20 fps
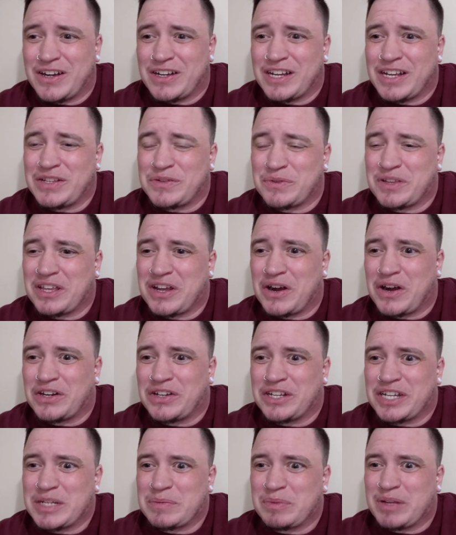It's really hard to
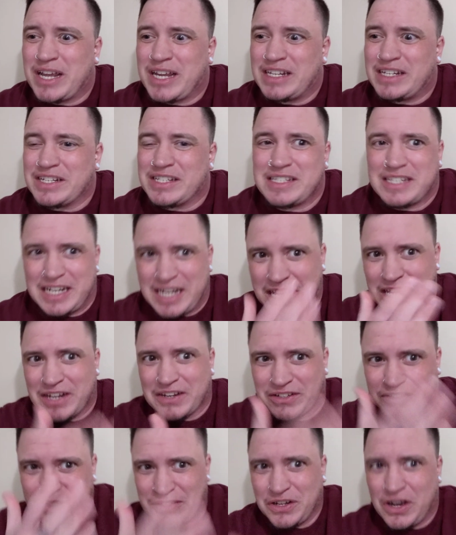explain just sitting
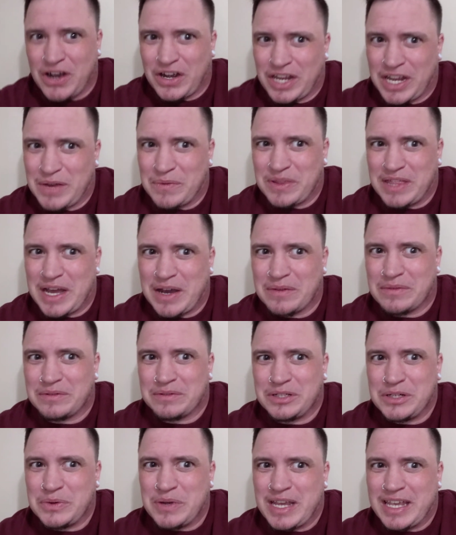here talking without
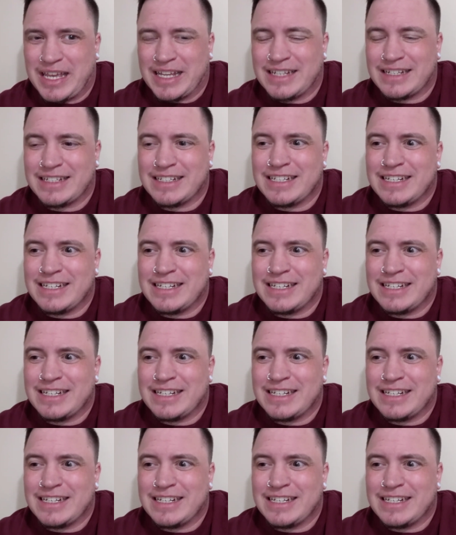doing it.